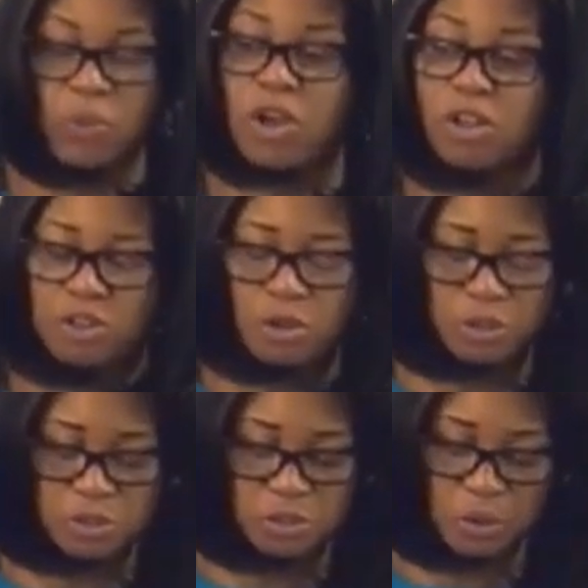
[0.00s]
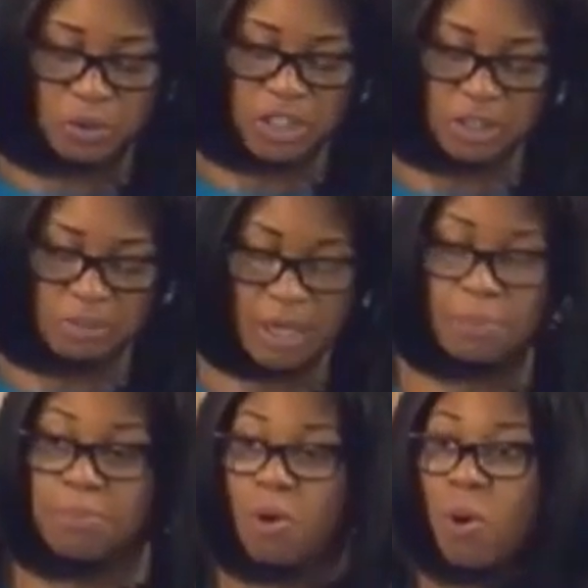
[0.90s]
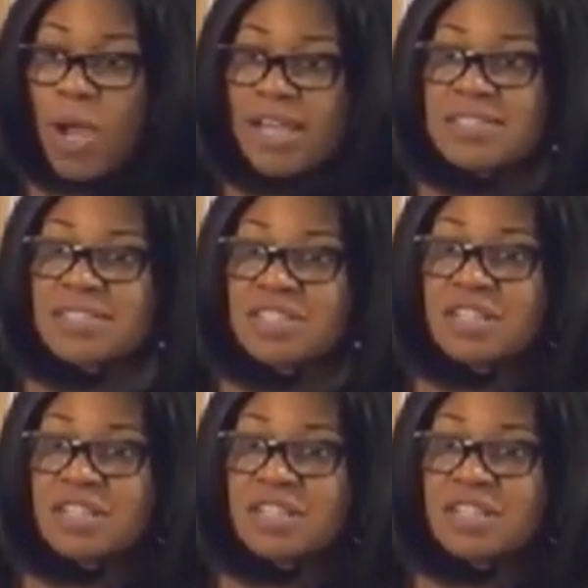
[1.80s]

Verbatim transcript: and we all know the story, she met Boaz,